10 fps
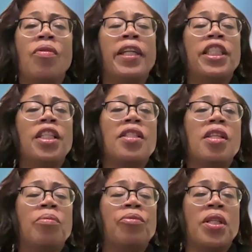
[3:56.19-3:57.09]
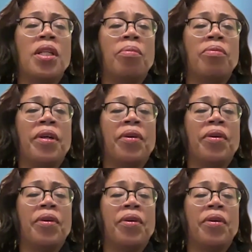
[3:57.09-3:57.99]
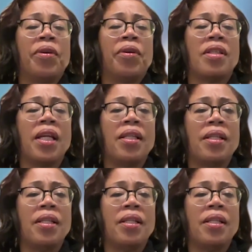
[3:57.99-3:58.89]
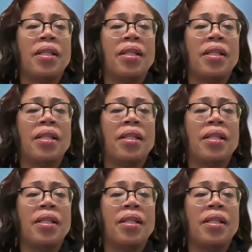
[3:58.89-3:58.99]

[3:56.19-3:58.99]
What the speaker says: actually summed it up very, very succinctly.